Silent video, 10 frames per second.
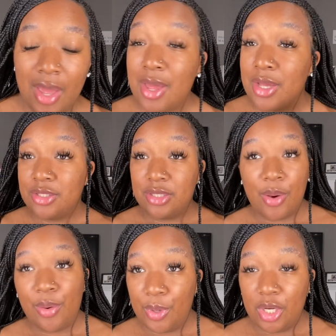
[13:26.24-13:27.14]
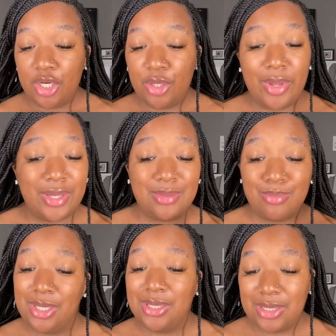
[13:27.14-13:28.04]
So now what we're gonna do is
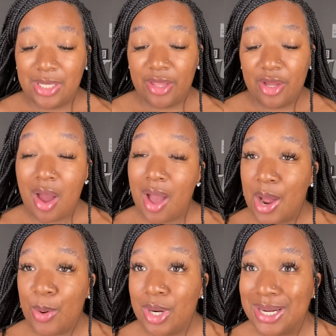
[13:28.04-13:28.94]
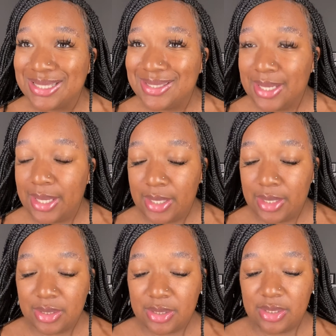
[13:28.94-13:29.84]
mix together our
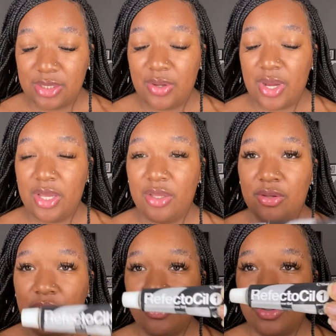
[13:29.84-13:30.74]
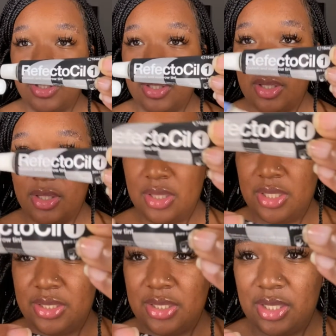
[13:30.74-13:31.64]
tint. So I use
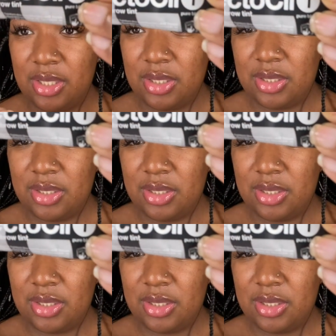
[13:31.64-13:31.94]
this tint.